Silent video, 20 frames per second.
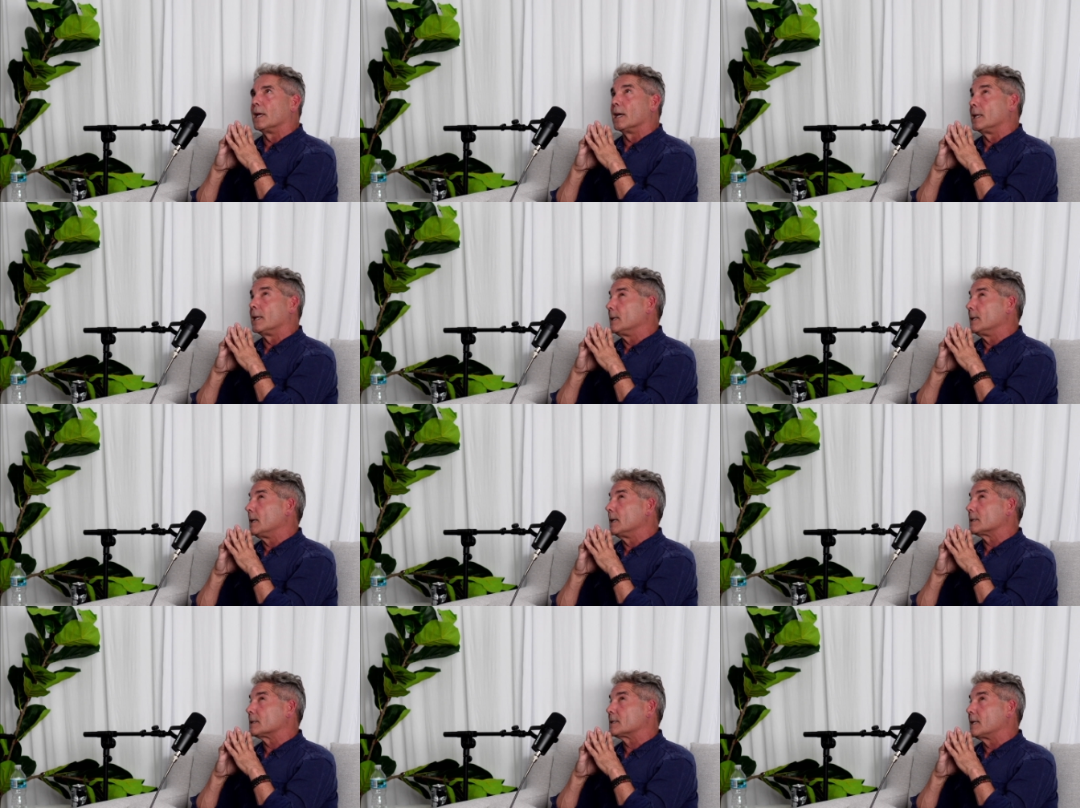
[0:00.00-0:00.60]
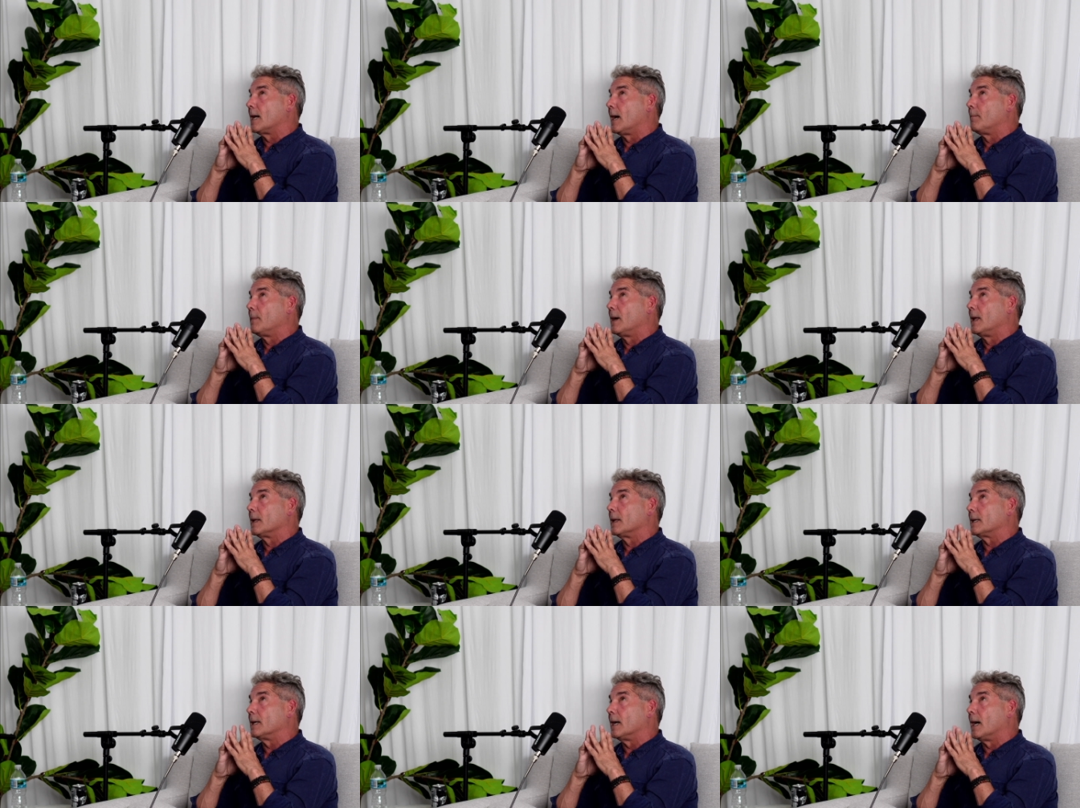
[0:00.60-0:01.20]
I didn't get stopped by
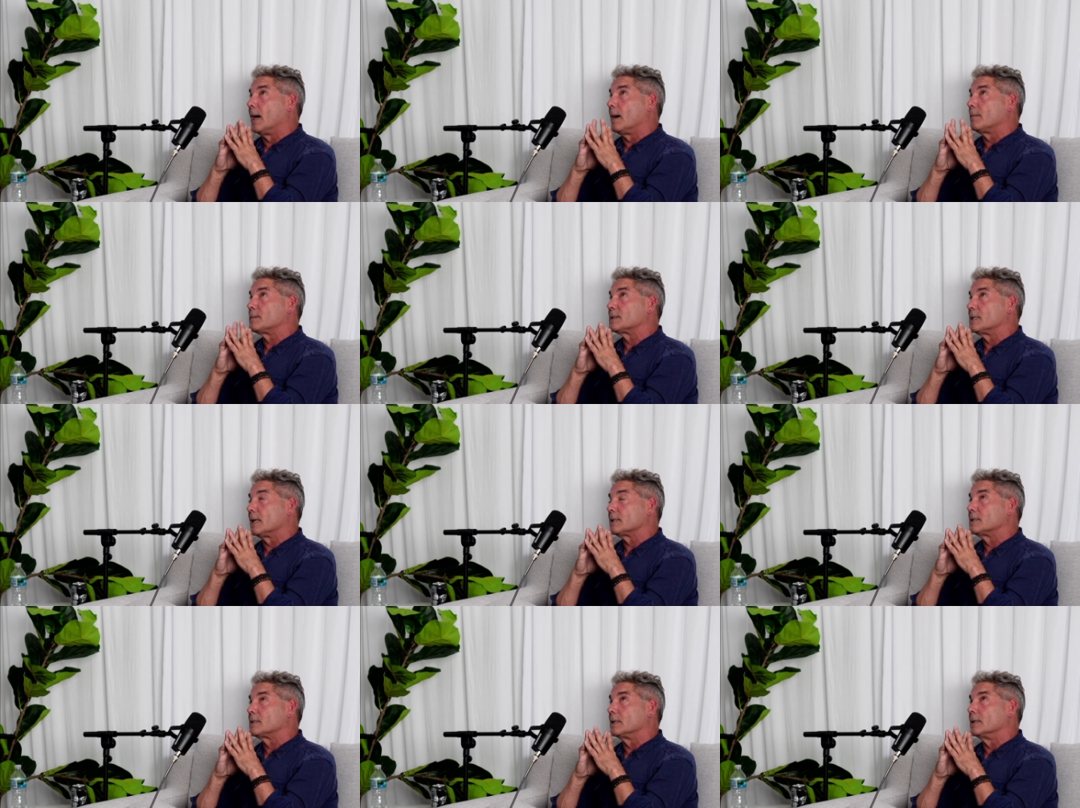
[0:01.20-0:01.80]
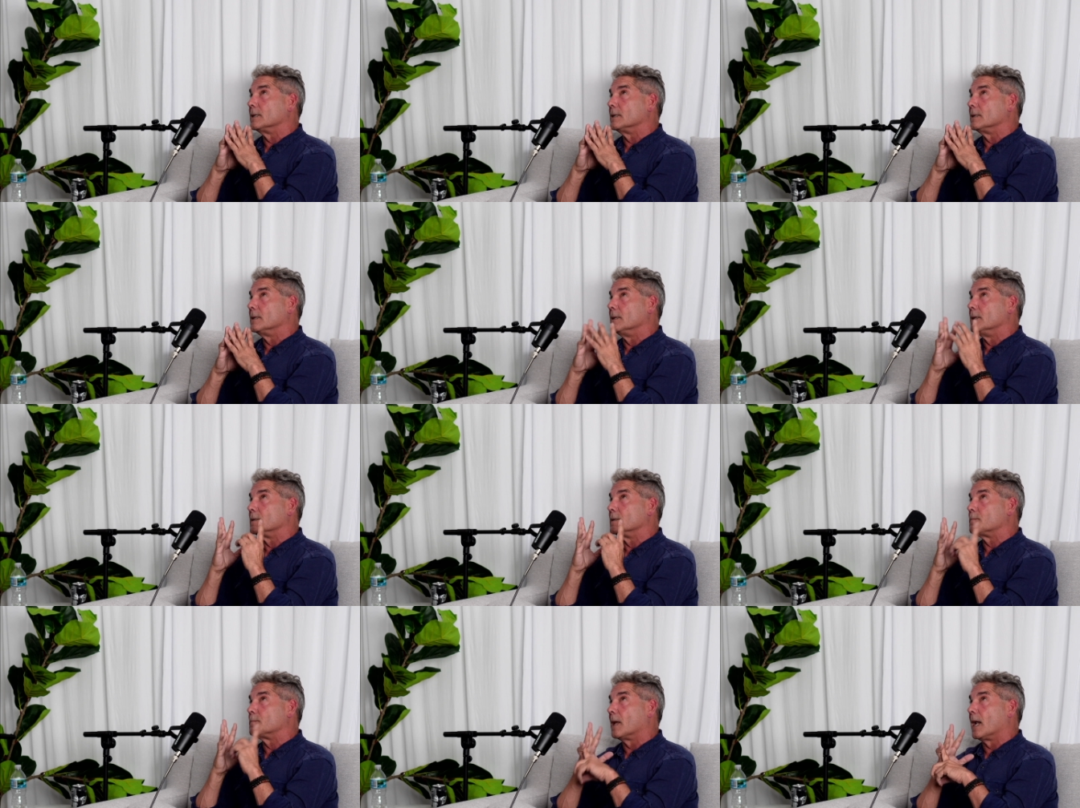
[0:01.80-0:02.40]
the cops. That's the good
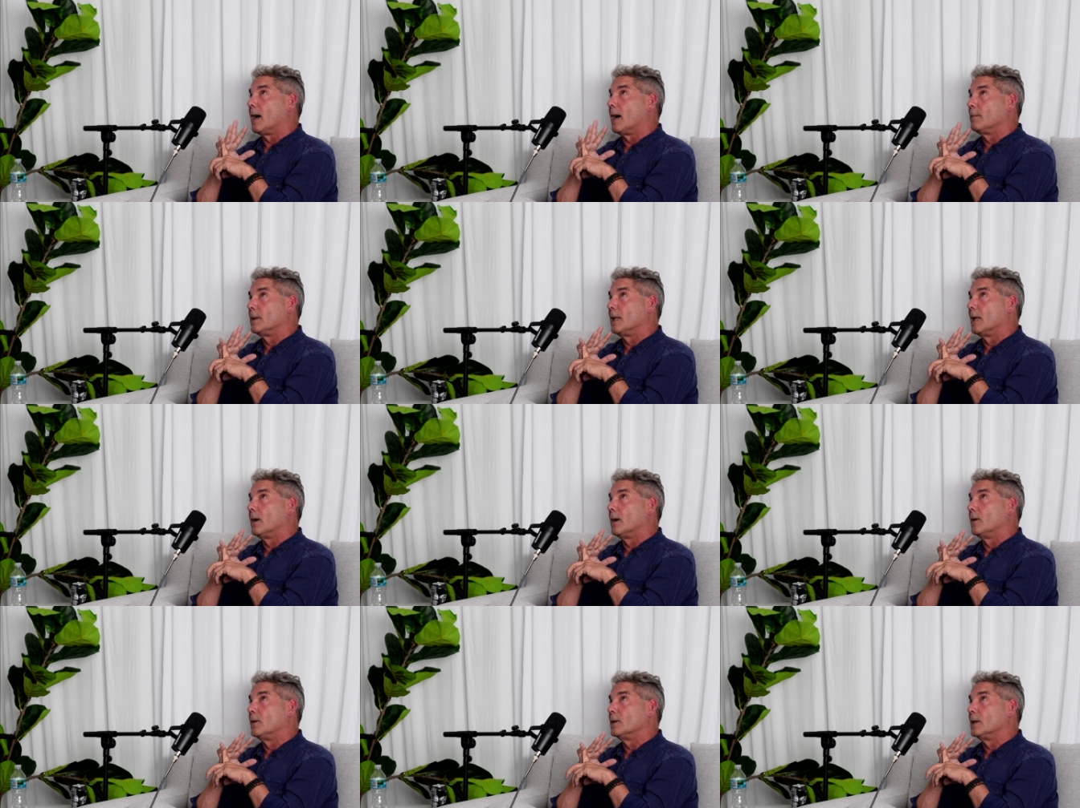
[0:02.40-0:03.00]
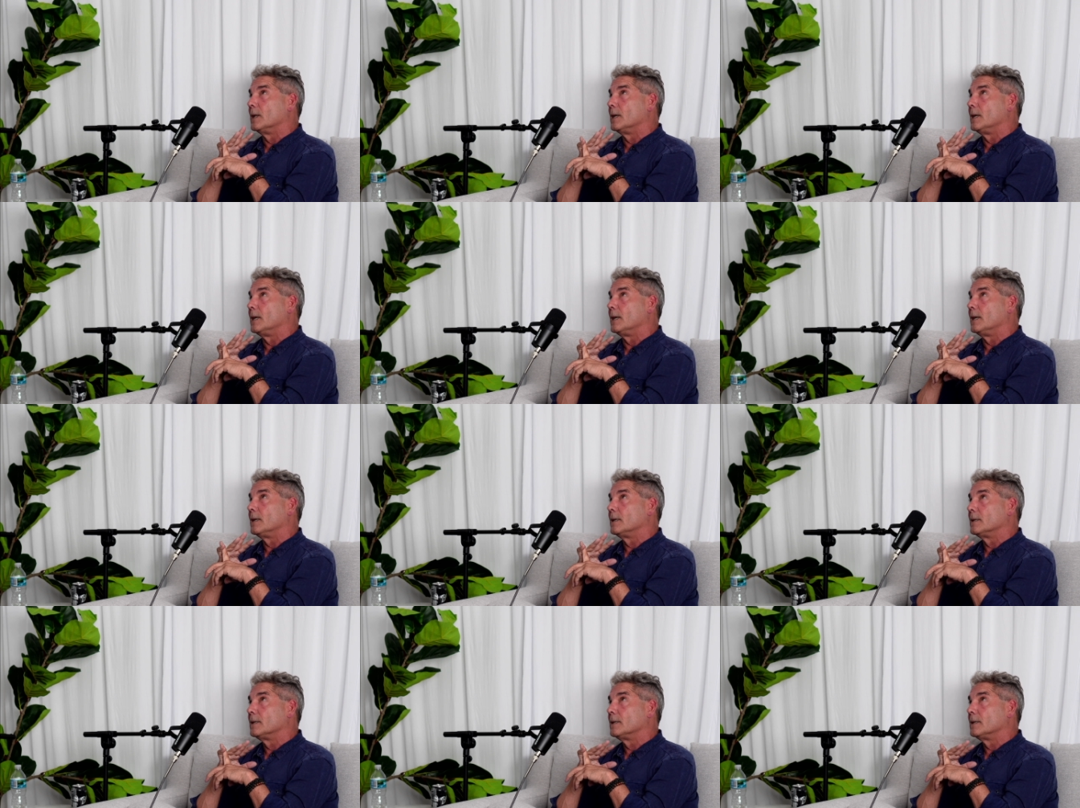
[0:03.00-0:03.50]
news. But I'm lonely.